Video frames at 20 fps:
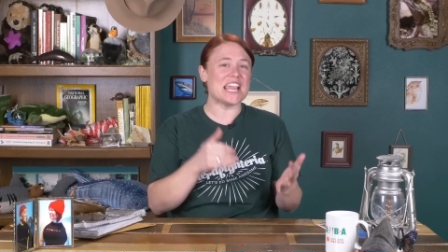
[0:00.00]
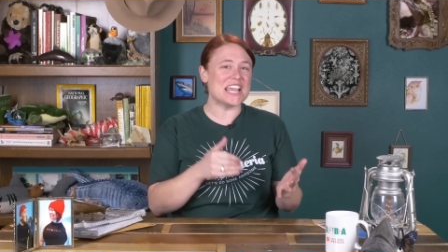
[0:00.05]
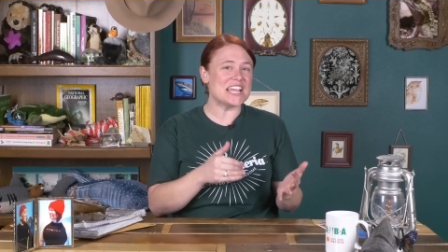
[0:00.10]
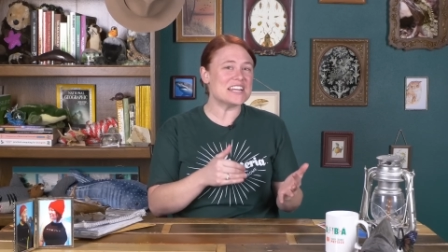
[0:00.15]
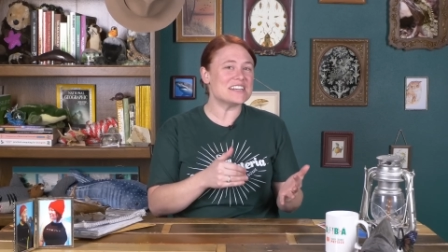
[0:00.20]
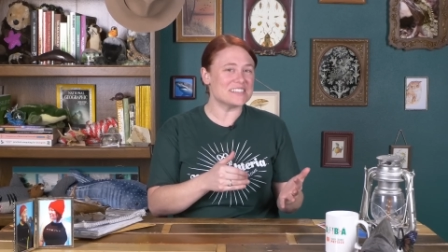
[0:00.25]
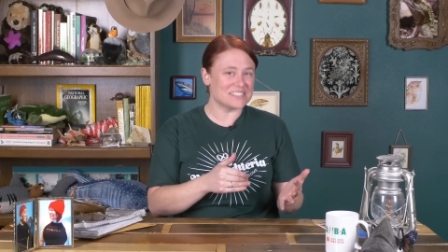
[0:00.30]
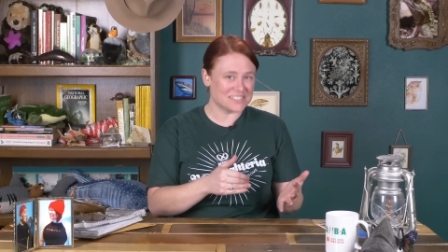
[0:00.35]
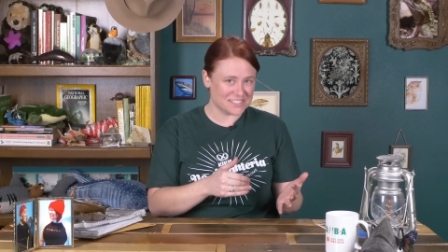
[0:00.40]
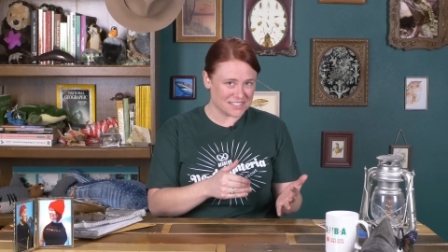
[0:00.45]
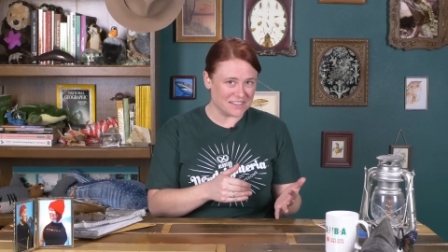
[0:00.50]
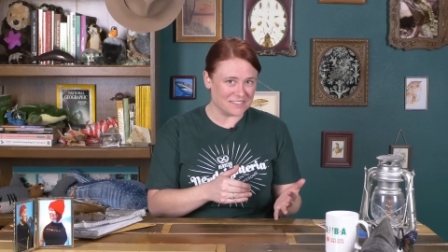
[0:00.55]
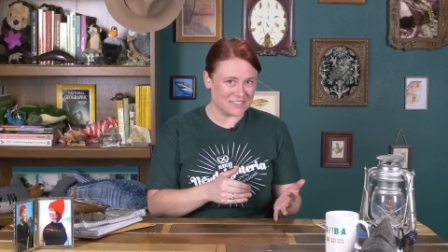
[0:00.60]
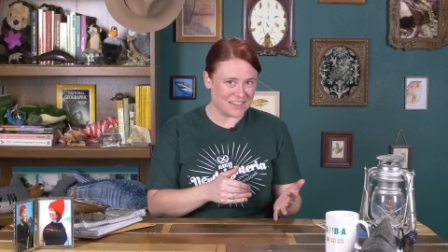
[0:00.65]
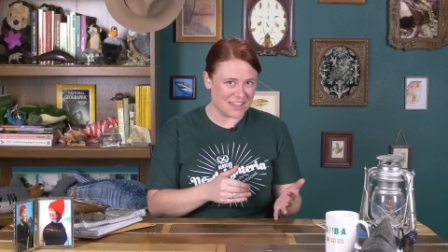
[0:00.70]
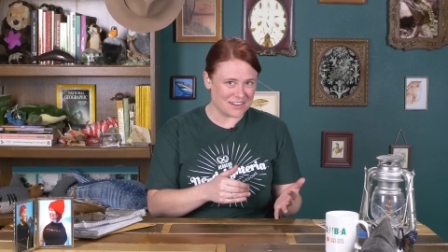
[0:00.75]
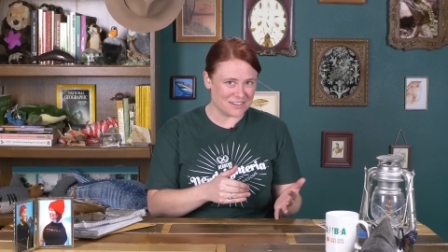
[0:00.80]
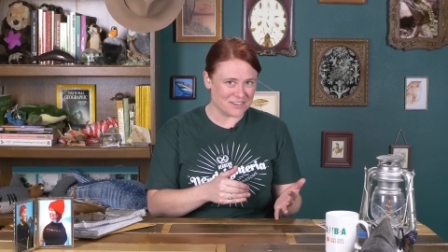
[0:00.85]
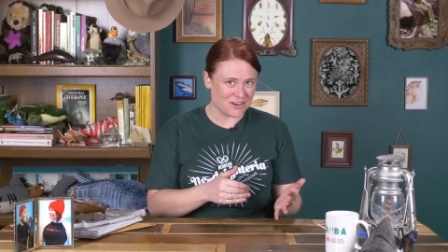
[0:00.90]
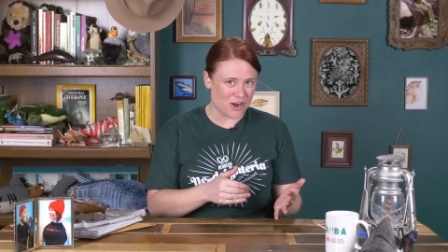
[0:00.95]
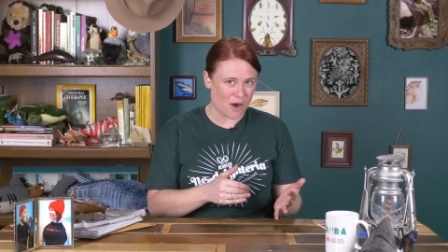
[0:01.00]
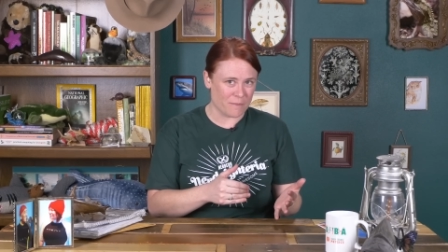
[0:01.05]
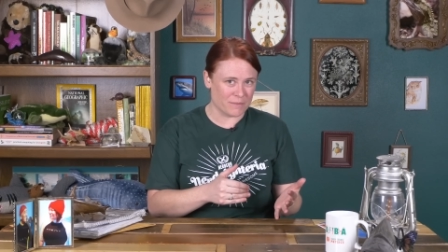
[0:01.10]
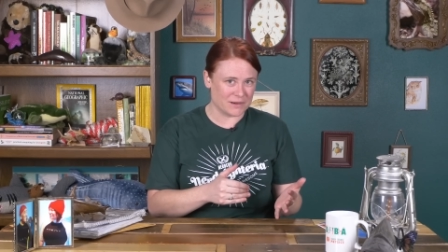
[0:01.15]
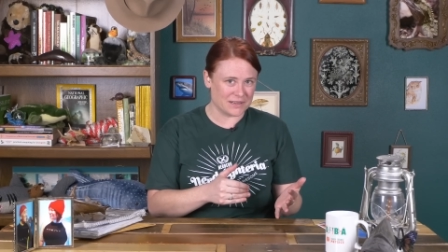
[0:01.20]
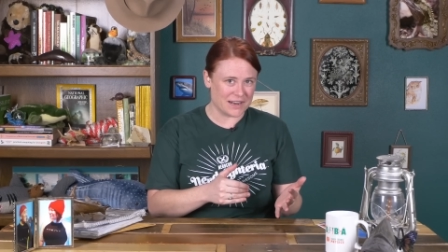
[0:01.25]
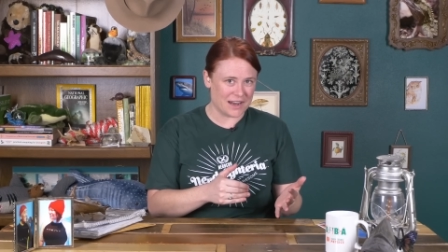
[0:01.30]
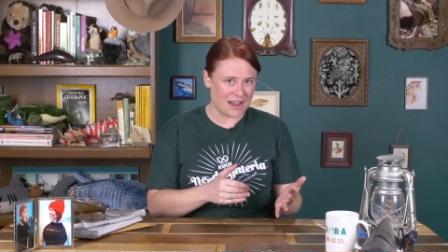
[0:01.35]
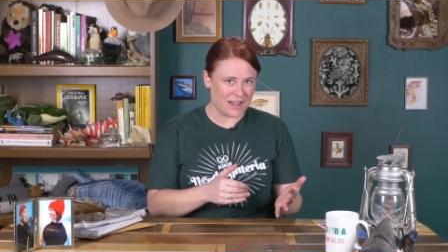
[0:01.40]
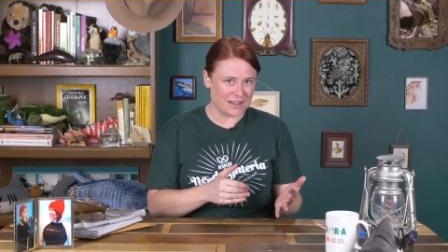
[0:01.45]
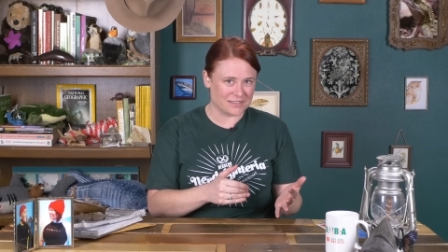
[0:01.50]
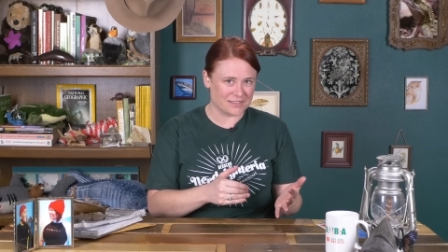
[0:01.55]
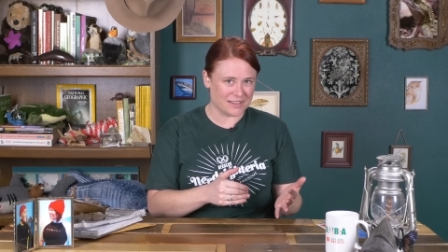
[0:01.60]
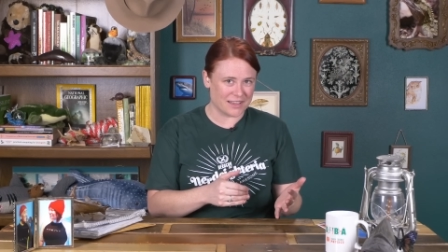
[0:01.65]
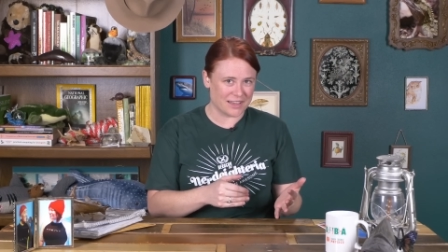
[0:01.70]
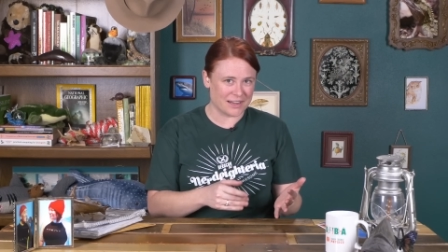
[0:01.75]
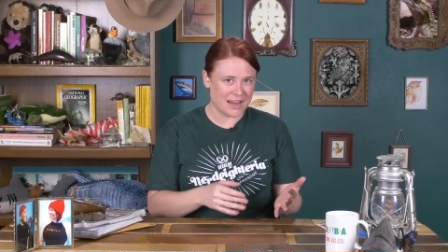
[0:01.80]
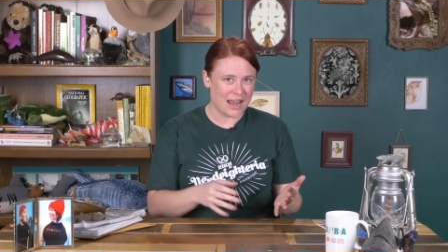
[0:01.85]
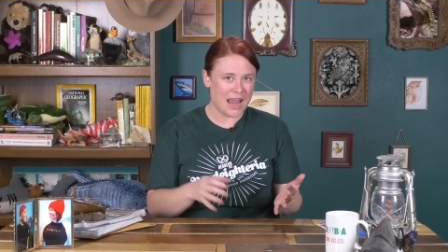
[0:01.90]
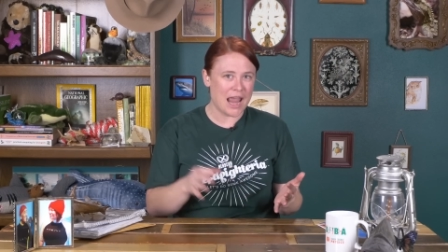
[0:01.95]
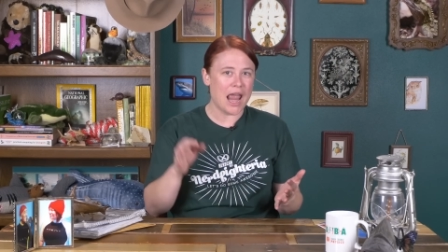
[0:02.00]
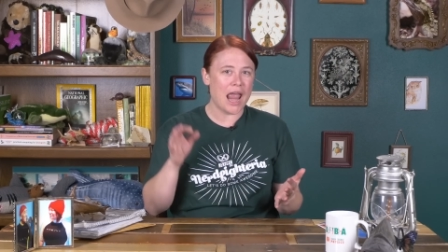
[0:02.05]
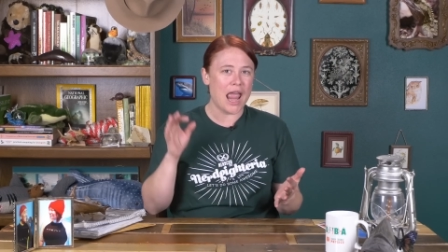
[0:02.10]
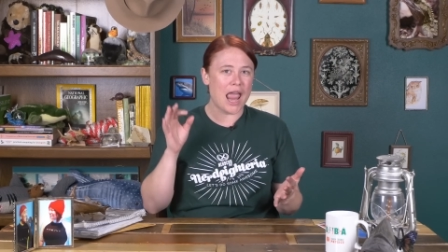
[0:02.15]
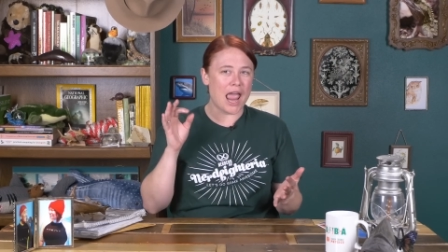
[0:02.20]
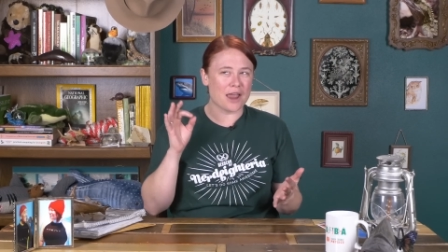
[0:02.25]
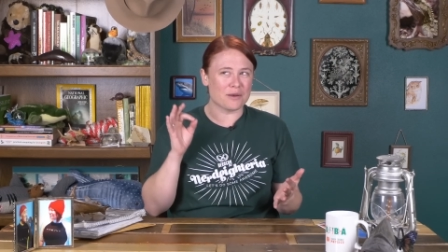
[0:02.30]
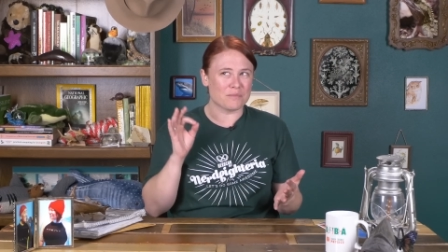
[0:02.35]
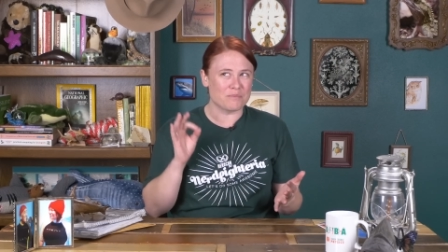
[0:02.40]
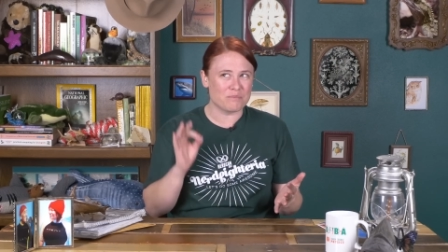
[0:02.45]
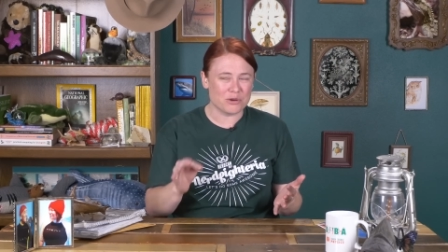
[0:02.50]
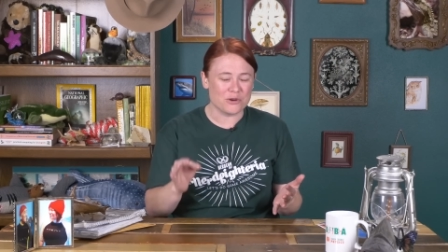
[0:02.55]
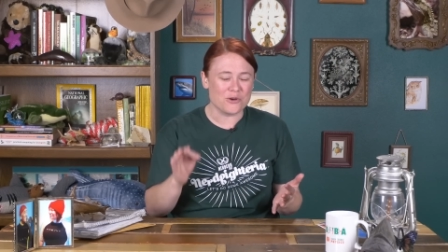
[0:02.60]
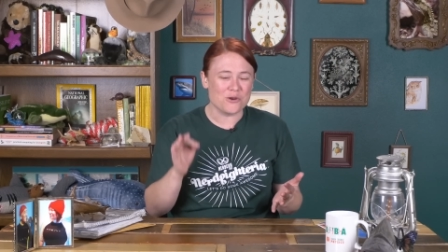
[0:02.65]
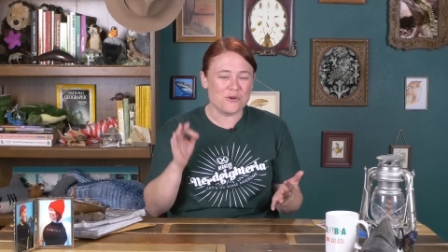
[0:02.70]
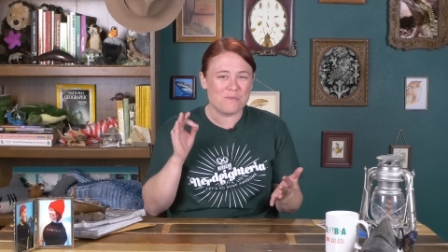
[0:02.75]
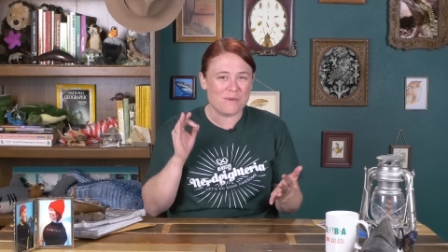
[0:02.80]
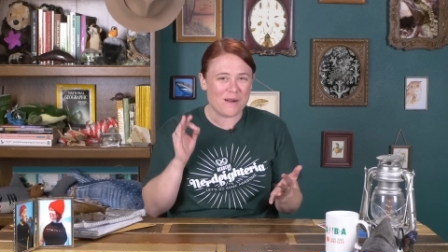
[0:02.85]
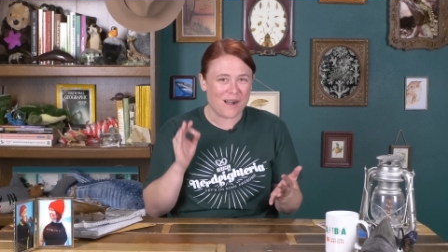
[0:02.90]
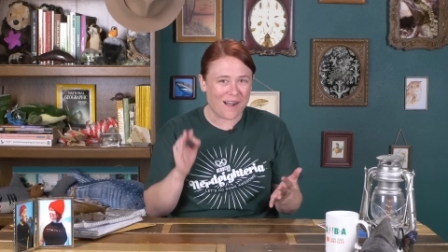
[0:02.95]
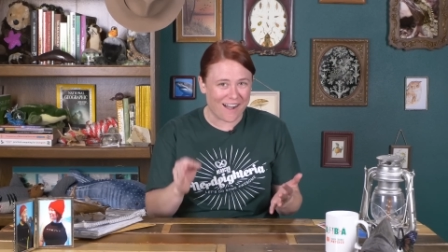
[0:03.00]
eat sunlight and carbon dioxide and poop